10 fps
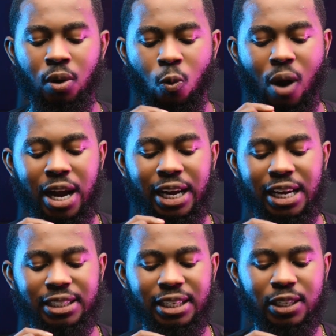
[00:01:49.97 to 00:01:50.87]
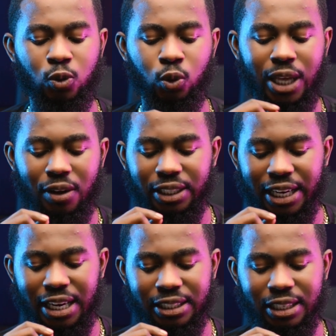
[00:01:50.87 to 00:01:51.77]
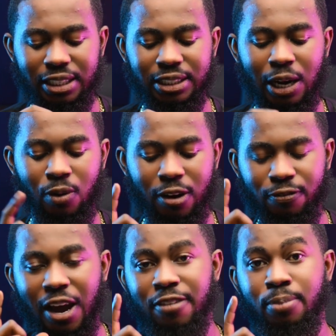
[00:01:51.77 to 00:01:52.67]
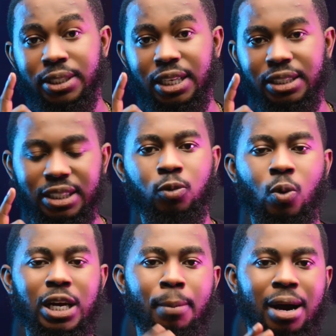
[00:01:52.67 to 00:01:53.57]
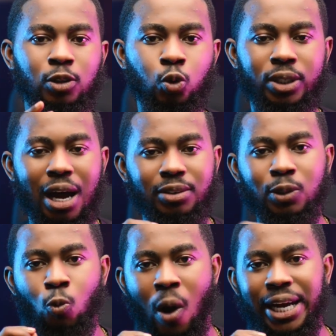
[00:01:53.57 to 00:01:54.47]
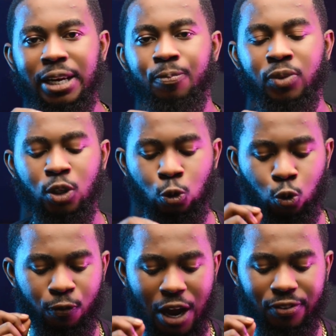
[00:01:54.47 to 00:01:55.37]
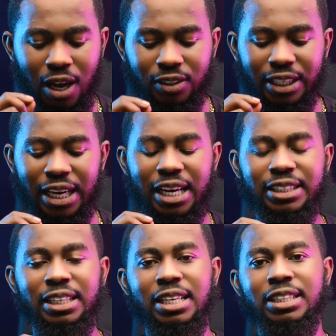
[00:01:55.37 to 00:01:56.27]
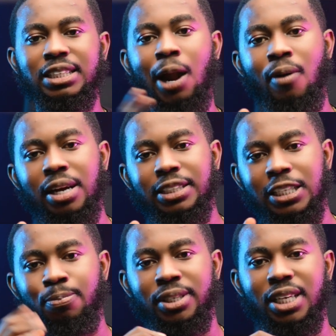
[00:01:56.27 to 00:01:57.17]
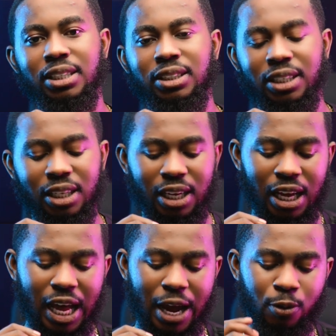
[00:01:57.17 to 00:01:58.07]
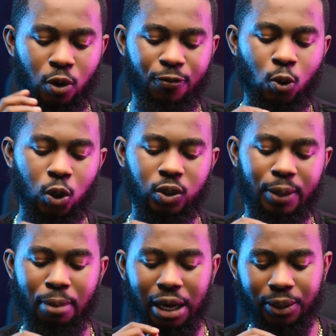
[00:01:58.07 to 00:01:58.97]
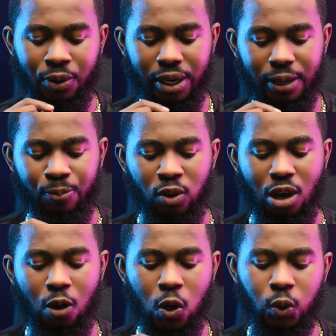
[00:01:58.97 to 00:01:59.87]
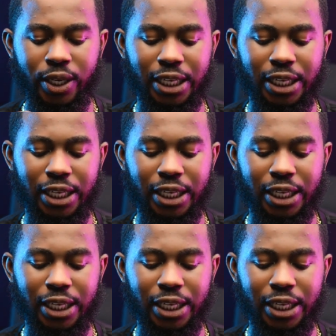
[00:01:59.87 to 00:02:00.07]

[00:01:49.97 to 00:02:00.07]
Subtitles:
Ghana cedis to 1,000 Ghana cedis is around 5%. Where the band 2001 to 5,000 Ghana cedis is around 6%. And if you go to the band 3, you are going to